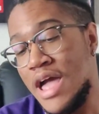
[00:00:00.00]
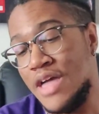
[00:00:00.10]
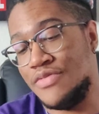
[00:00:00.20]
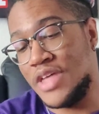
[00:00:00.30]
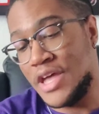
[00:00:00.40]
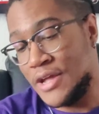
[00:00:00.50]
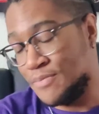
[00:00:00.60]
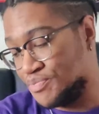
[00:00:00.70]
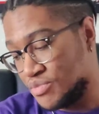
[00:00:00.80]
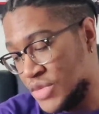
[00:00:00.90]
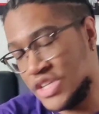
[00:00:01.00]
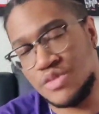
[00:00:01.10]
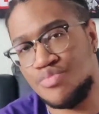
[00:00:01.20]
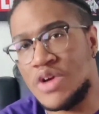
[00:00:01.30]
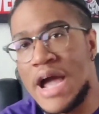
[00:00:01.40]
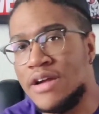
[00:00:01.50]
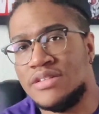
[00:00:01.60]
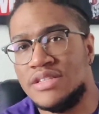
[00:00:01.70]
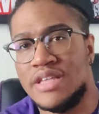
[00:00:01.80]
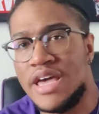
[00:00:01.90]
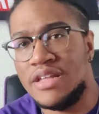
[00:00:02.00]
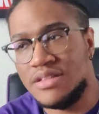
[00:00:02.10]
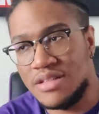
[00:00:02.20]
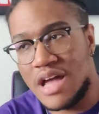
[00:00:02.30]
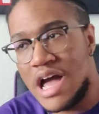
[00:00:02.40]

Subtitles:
And then, because prior to then,